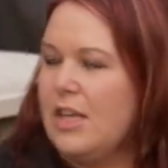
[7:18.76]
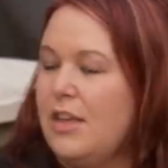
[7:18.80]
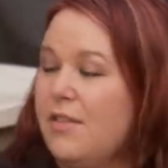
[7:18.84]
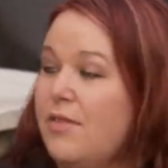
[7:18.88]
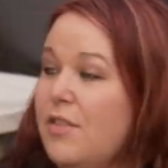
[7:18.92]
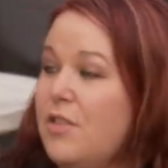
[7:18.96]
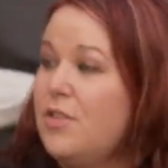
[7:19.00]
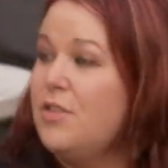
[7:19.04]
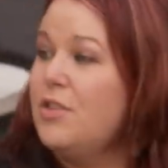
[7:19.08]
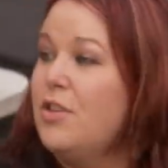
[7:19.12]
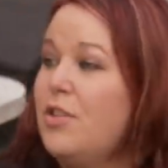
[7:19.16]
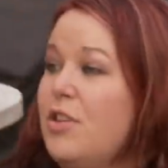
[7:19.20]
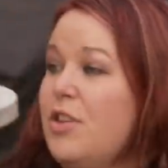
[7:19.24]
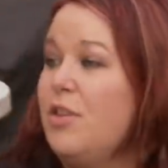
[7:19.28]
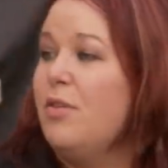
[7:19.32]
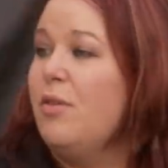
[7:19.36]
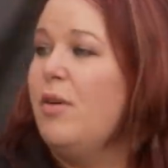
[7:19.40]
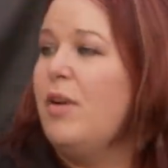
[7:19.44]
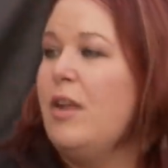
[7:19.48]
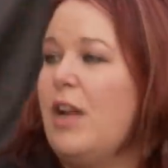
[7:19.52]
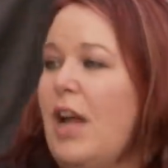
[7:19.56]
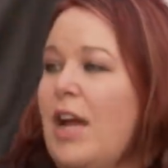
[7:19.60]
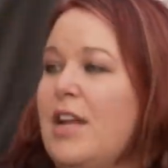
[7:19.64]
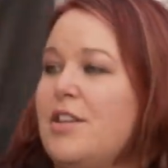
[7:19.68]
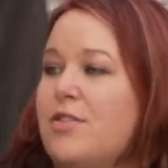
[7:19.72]
Even though you
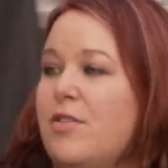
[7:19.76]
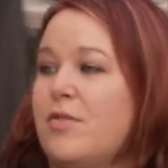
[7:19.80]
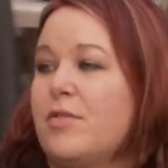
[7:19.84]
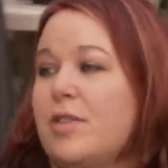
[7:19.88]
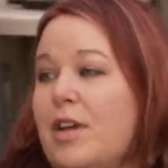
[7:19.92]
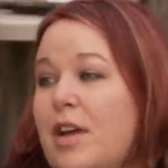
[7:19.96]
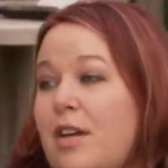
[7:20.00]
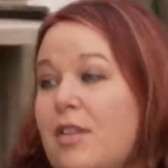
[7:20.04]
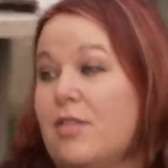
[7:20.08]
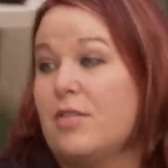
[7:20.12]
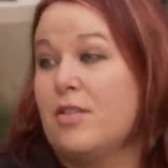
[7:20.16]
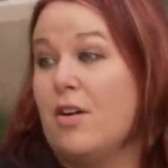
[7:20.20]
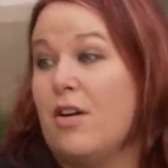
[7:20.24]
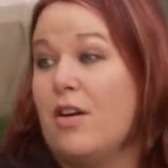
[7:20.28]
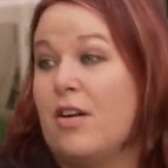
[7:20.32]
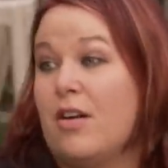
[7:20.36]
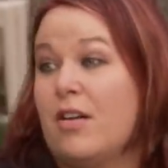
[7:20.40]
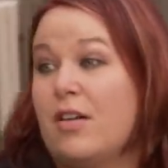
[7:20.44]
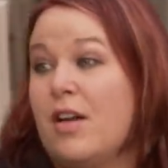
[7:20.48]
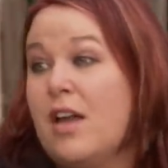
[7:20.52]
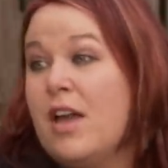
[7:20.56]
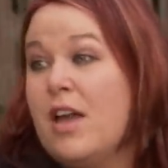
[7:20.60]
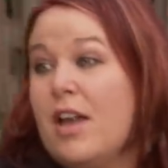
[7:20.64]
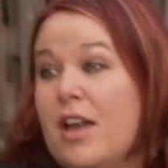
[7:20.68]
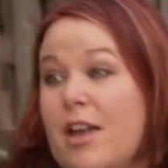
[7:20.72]
and I don't get along,